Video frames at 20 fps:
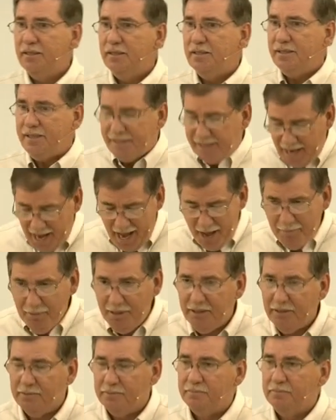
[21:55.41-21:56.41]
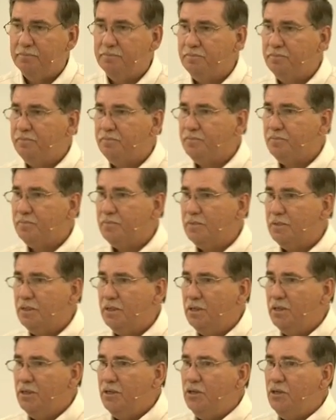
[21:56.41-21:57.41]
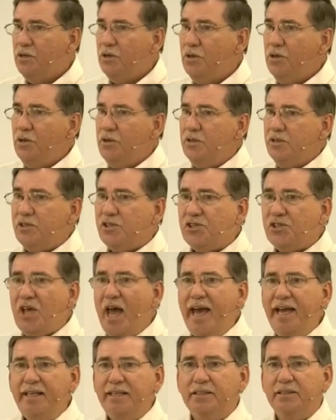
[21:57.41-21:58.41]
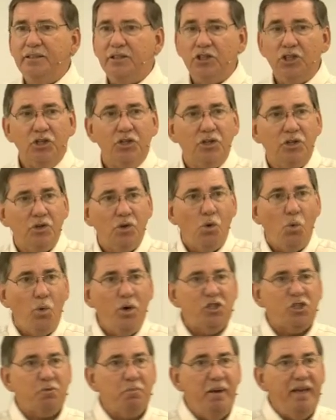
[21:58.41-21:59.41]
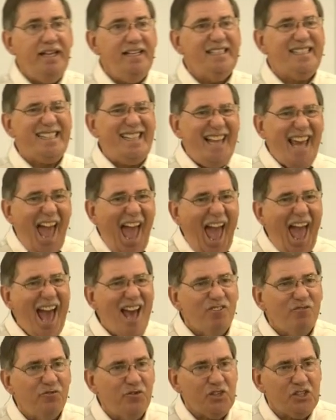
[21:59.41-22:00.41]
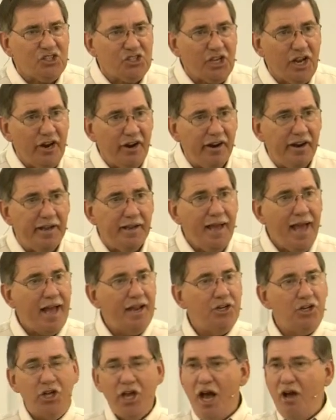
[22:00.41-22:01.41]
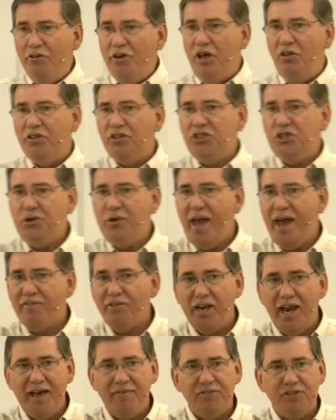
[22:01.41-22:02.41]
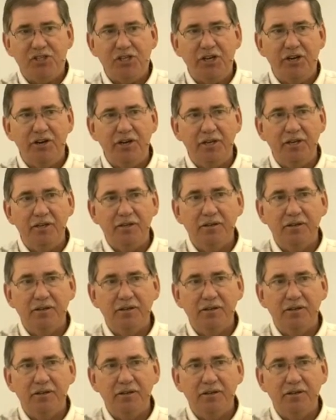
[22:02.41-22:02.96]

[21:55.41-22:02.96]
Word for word: Simon. Satan, which means the adversary. Do y'all know that you have an adversary?